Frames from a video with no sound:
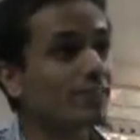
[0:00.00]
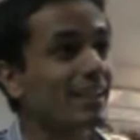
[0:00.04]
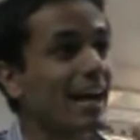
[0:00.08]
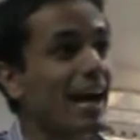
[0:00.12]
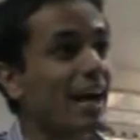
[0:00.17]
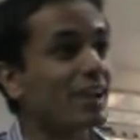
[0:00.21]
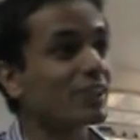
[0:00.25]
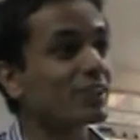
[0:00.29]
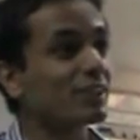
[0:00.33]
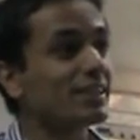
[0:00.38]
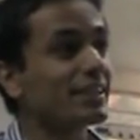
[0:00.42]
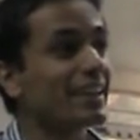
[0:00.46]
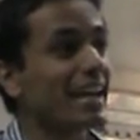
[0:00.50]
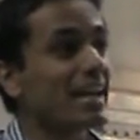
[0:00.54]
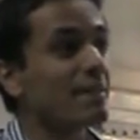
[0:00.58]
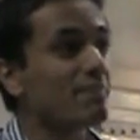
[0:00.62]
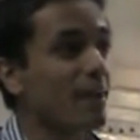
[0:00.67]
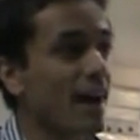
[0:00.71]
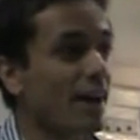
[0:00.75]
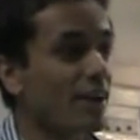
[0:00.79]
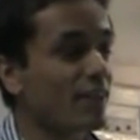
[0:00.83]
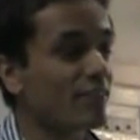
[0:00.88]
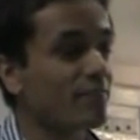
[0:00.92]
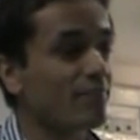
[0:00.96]
actually came
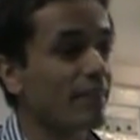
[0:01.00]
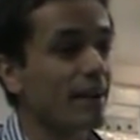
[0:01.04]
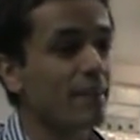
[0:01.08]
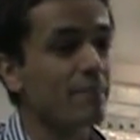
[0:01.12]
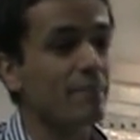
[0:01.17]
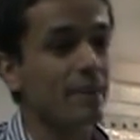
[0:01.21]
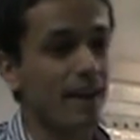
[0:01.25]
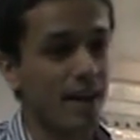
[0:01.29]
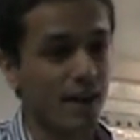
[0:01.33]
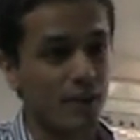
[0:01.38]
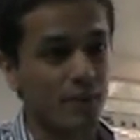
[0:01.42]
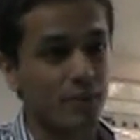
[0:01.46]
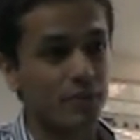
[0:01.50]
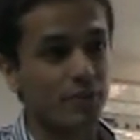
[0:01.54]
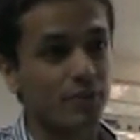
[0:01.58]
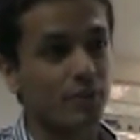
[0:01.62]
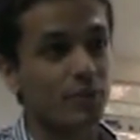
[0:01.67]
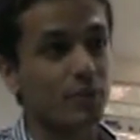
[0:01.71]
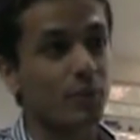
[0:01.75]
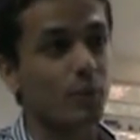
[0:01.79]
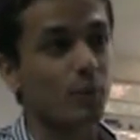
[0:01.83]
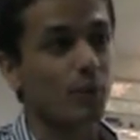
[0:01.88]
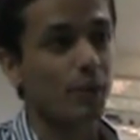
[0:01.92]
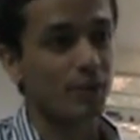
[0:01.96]
out of my mouth
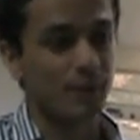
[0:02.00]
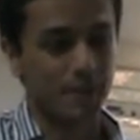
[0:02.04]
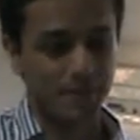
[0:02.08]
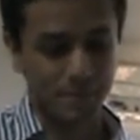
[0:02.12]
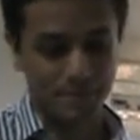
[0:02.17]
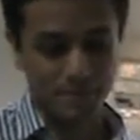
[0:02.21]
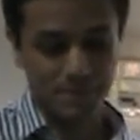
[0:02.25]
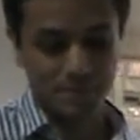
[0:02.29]
were